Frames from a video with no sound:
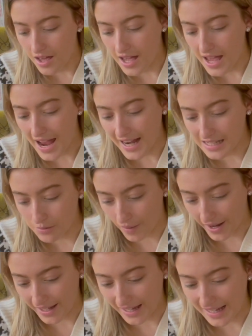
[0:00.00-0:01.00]

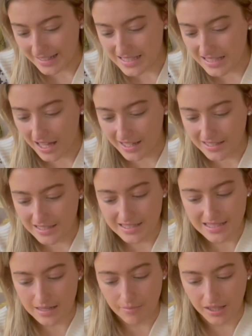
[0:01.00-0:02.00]
Anyway, it's like
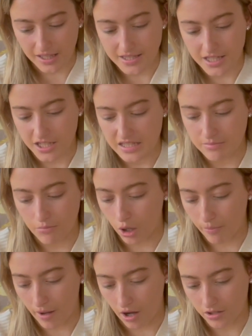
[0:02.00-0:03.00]
similar to
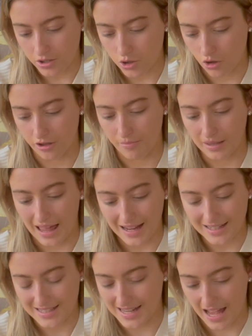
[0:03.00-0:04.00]
smallpox or the
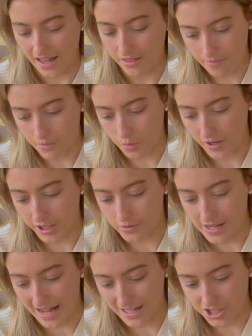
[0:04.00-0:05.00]
Black Death, but when you
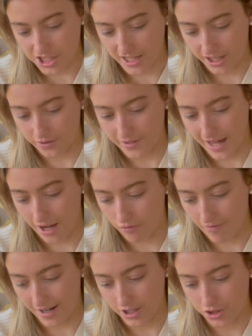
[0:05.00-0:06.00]
catch it, you get a
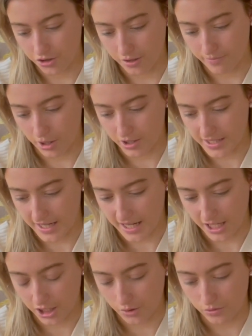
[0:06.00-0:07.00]
rash on your body
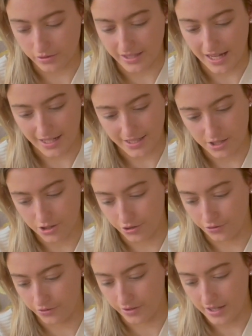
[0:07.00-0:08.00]
and you will die
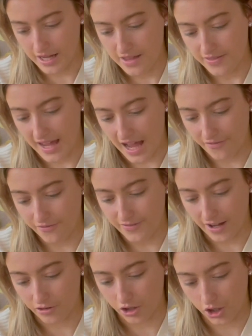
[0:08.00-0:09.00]
soon. They haven't
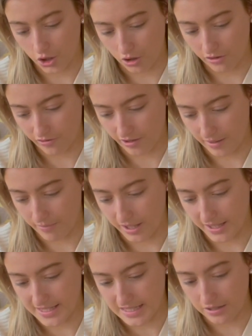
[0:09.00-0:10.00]
found a cure for it, but
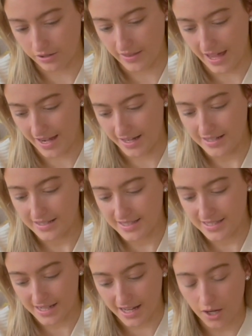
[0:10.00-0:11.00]
until then,
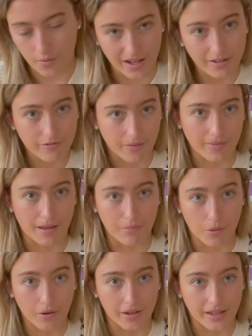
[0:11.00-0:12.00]
stay away from that
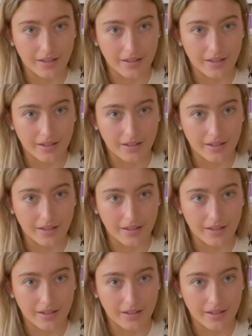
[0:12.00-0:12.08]
boy.